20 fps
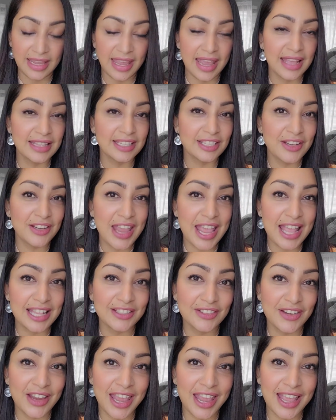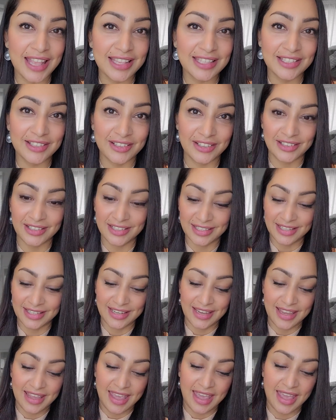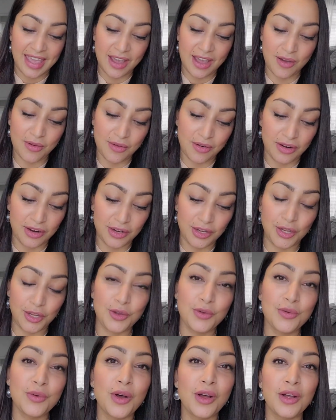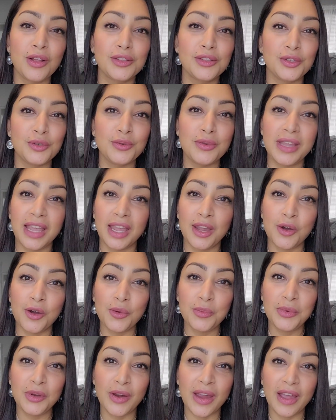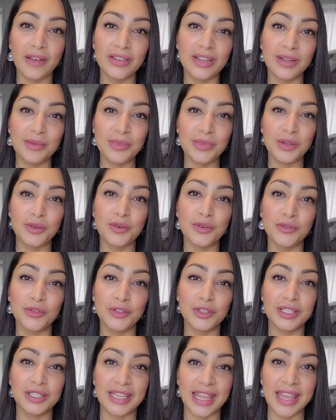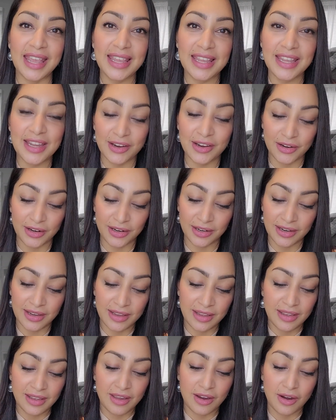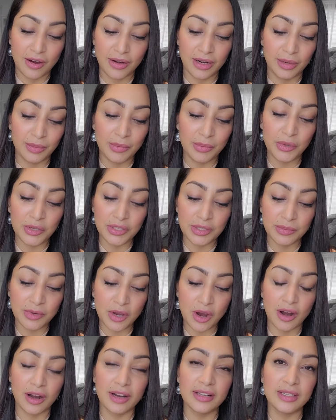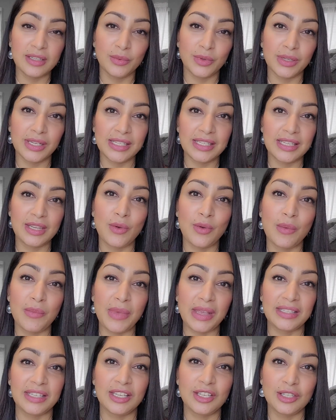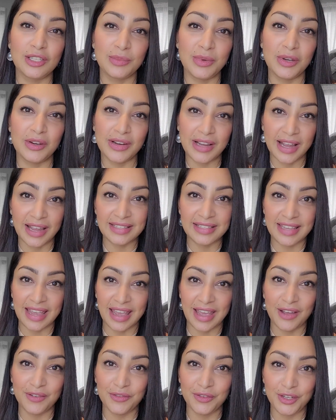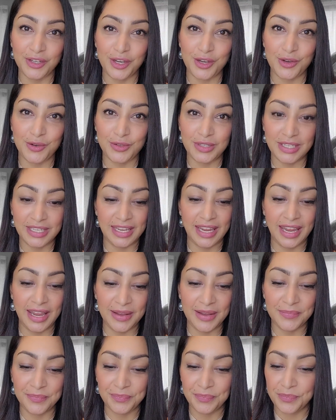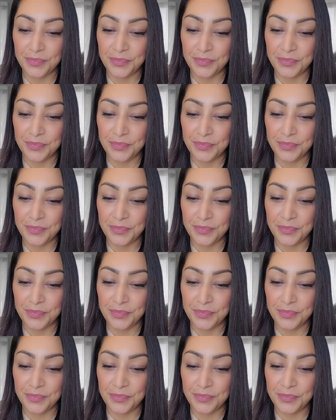Cancer, Cancer, Cancer. How are you all doing? I hope you're having a beautiful day here. All right, I'm going to pull some cards and we're going to see what message Spirit Guides have for you today.